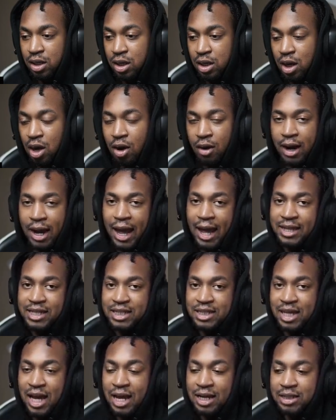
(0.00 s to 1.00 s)
Alright, I
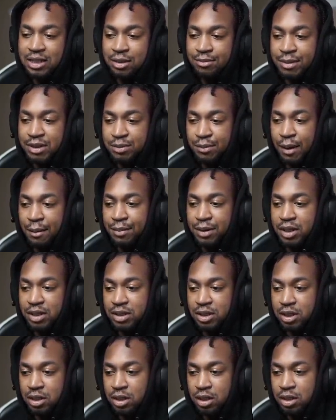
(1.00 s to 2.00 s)
just honestly missed my
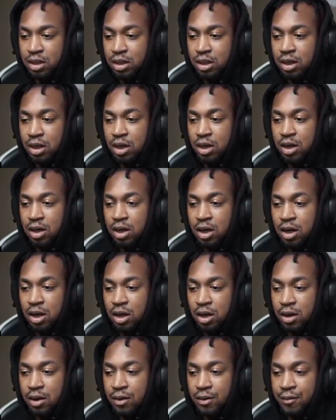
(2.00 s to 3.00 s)
bullets there.
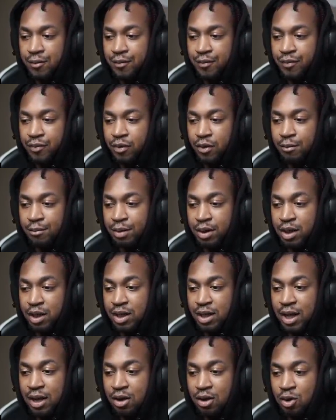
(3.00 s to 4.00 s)
But
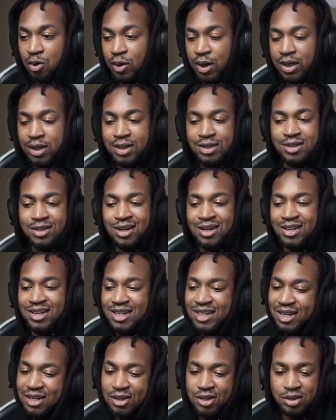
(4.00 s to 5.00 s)
look how quick this gun
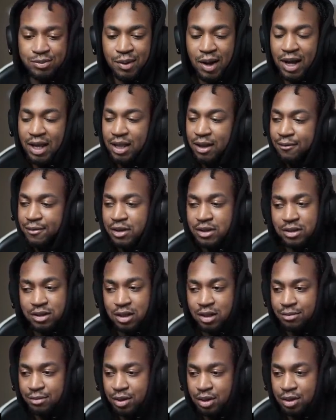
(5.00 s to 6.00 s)
kills, bro. I love this
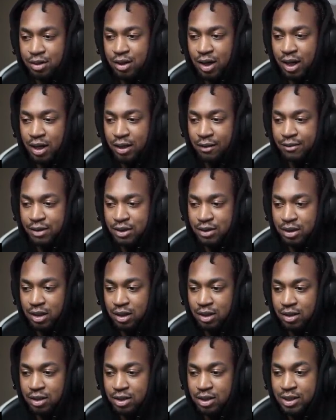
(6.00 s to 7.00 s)
gun, bro. I love this
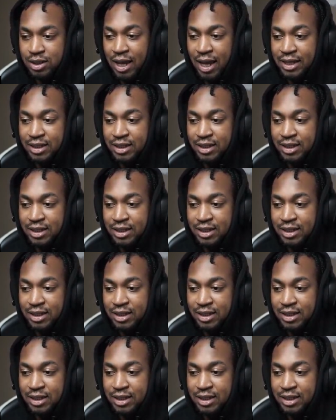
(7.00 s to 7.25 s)
gun. This is